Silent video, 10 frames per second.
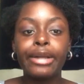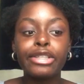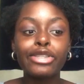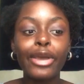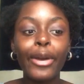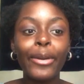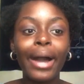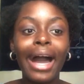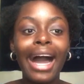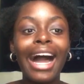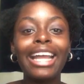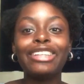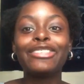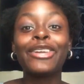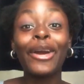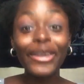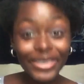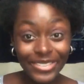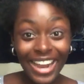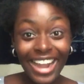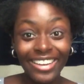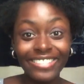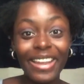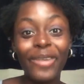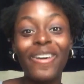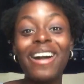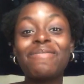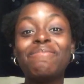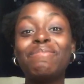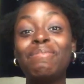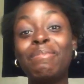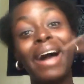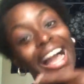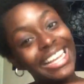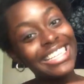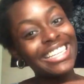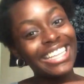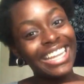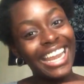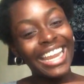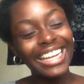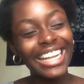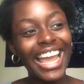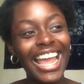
So I turn around and walk back into the gate,